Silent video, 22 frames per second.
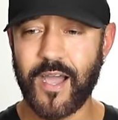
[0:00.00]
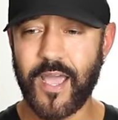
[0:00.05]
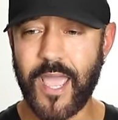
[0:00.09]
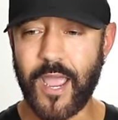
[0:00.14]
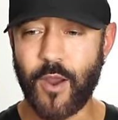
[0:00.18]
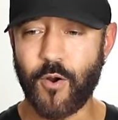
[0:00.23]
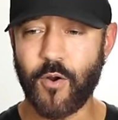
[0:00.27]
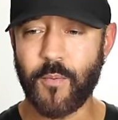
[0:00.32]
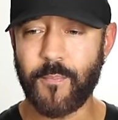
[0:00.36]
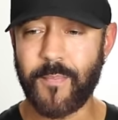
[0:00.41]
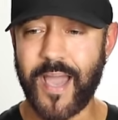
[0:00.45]

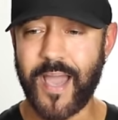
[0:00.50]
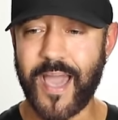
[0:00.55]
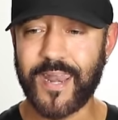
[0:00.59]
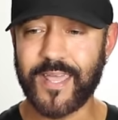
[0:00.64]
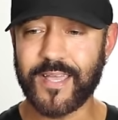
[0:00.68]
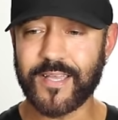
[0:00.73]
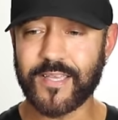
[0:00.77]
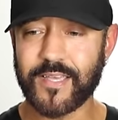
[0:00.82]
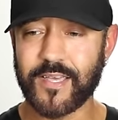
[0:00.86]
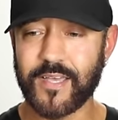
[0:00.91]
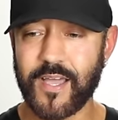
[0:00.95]

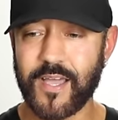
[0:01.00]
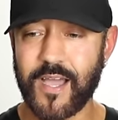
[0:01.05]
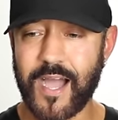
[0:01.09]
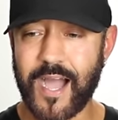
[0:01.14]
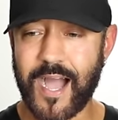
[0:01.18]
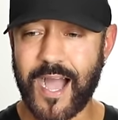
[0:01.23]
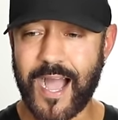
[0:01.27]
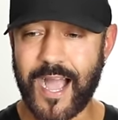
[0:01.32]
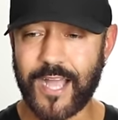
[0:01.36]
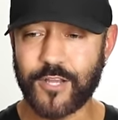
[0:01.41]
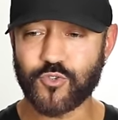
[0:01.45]
aromatic
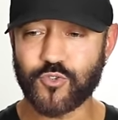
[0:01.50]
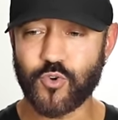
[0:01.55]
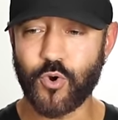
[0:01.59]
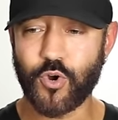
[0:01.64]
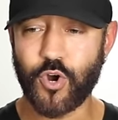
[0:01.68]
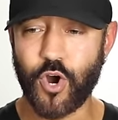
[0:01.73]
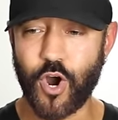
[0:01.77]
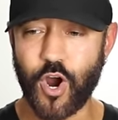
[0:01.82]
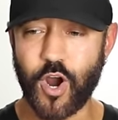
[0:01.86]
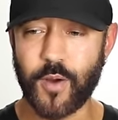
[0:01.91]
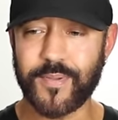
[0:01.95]

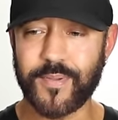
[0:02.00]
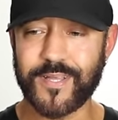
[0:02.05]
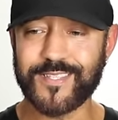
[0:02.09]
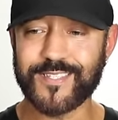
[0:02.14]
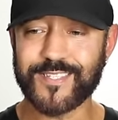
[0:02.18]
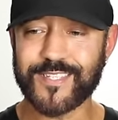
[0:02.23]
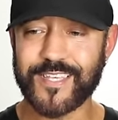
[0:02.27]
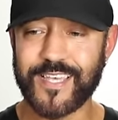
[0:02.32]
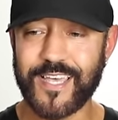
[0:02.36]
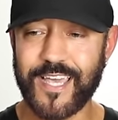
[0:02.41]
hydrocarbons